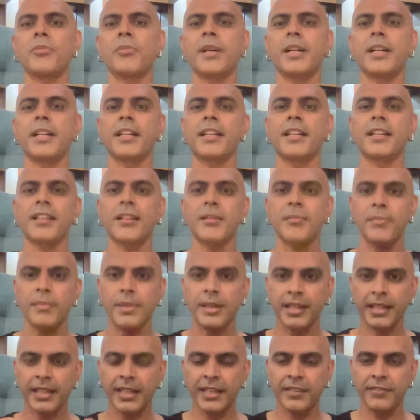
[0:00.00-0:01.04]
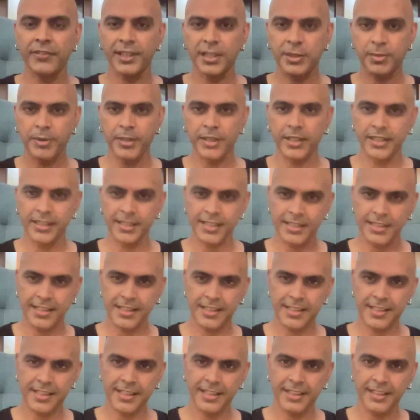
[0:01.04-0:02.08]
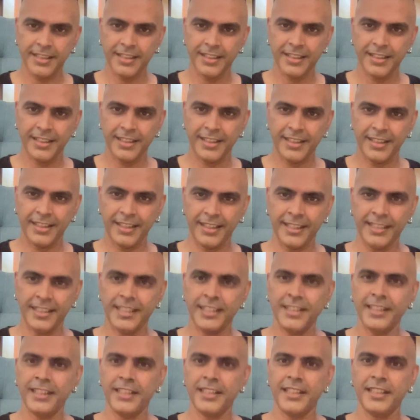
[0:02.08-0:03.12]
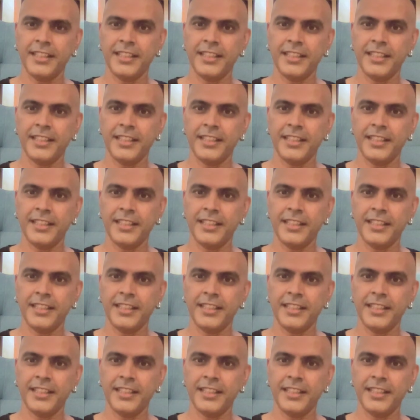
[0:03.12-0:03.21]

to my life experiences and